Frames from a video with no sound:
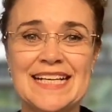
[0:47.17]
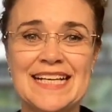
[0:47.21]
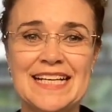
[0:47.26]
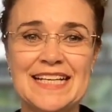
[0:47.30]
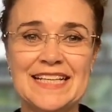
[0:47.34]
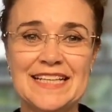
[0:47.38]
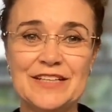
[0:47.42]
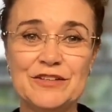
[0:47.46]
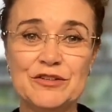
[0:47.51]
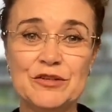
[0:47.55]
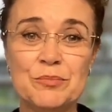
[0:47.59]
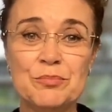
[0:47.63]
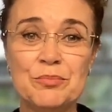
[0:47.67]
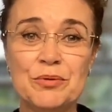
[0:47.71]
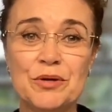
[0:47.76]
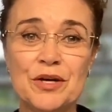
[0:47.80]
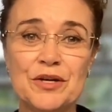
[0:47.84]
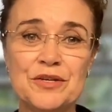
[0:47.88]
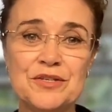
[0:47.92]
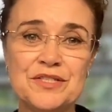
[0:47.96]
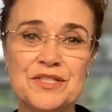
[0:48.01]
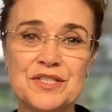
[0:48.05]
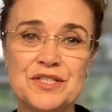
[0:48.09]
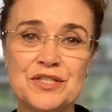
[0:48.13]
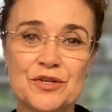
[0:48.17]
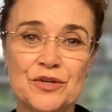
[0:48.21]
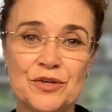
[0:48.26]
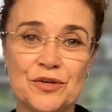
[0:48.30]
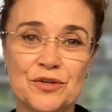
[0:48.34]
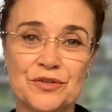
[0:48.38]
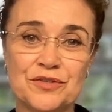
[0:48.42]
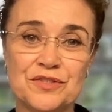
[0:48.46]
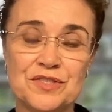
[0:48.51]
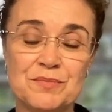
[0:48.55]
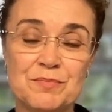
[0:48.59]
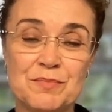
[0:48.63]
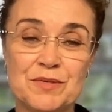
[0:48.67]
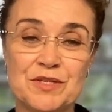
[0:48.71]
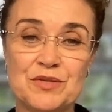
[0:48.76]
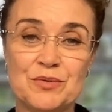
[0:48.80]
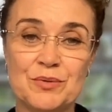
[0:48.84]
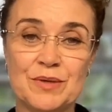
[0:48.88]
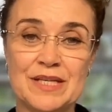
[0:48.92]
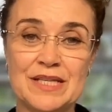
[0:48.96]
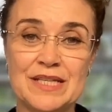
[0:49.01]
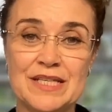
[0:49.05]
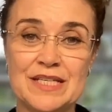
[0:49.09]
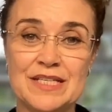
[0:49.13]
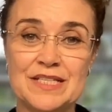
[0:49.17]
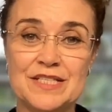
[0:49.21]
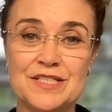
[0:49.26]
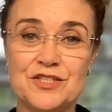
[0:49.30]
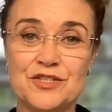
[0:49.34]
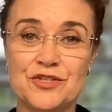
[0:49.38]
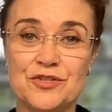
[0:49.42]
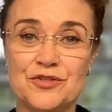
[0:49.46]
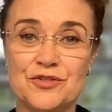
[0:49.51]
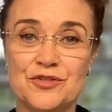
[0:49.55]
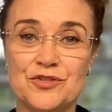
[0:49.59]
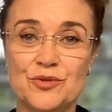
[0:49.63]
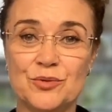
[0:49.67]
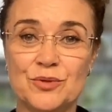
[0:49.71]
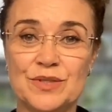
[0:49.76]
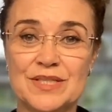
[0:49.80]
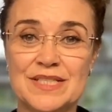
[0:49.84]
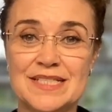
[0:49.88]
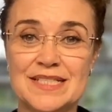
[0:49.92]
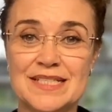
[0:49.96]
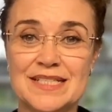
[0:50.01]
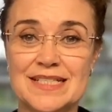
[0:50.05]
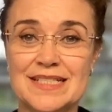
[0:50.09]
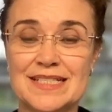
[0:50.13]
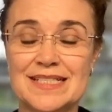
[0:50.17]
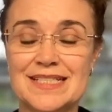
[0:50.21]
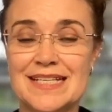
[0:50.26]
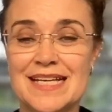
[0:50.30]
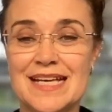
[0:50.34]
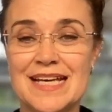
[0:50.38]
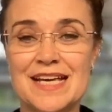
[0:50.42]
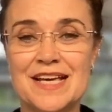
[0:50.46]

There are pros and cons between these two choices.